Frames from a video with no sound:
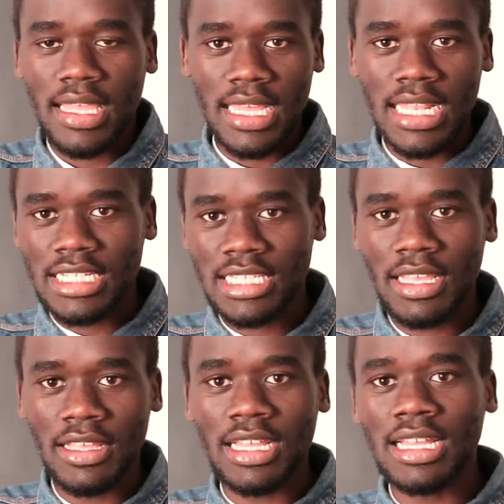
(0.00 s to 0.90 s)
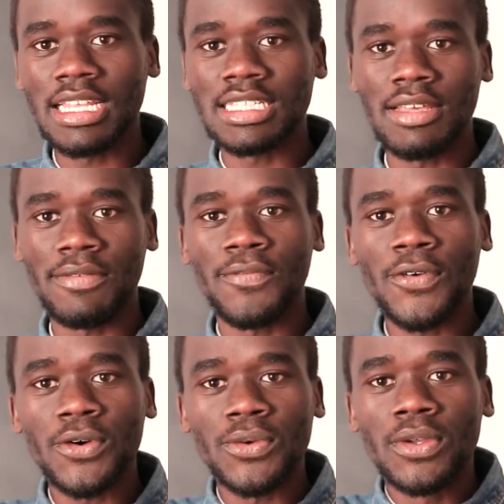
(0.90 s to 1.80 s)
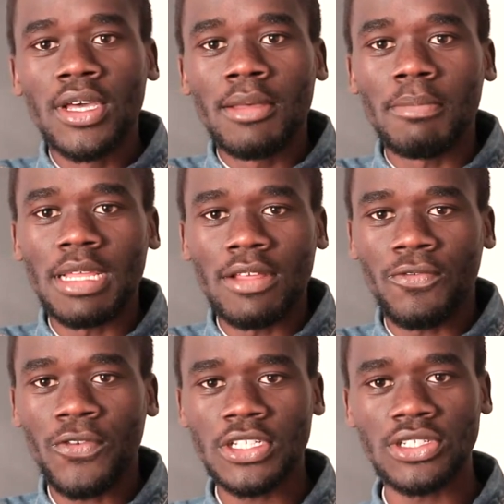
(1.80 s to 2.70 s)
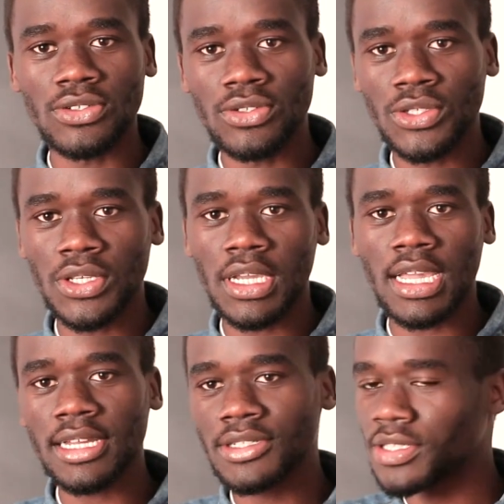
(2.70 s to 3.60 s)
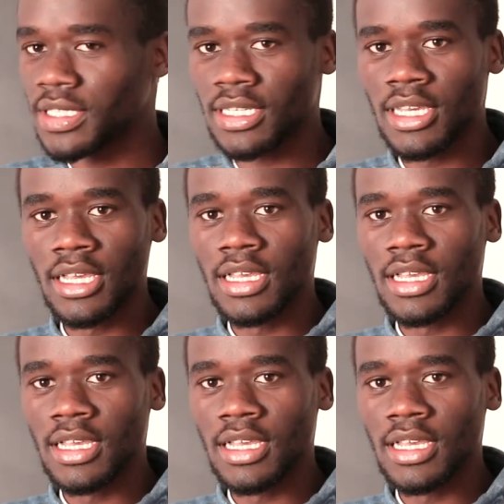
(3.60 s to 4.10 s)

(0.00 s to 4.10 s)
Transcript: And is the phone beneficial to your country